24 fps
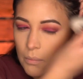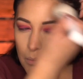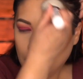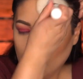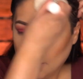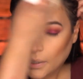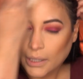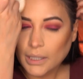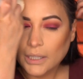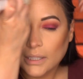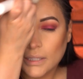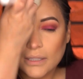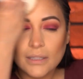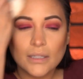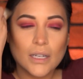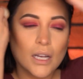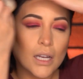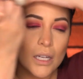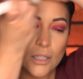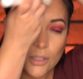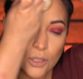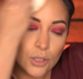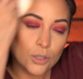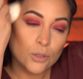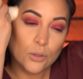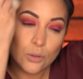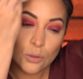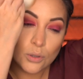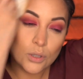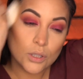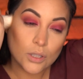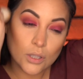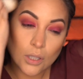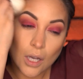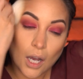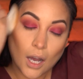but it's not too
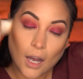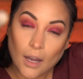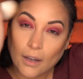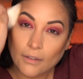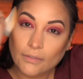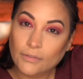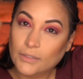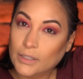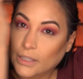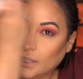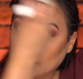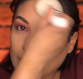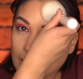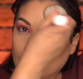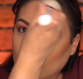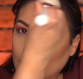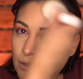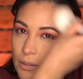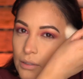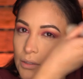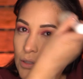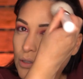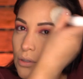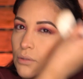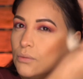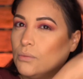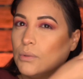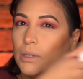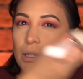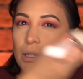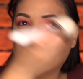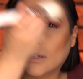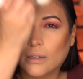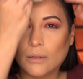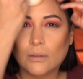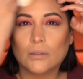soft either to
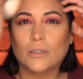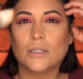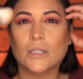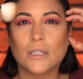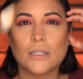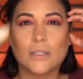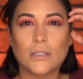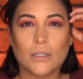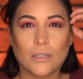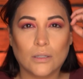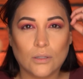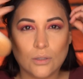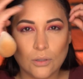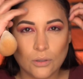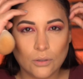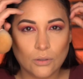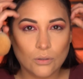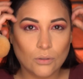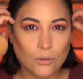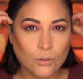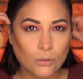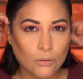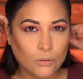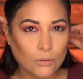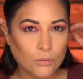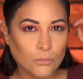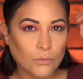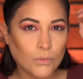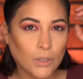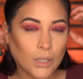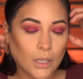where it doesn't do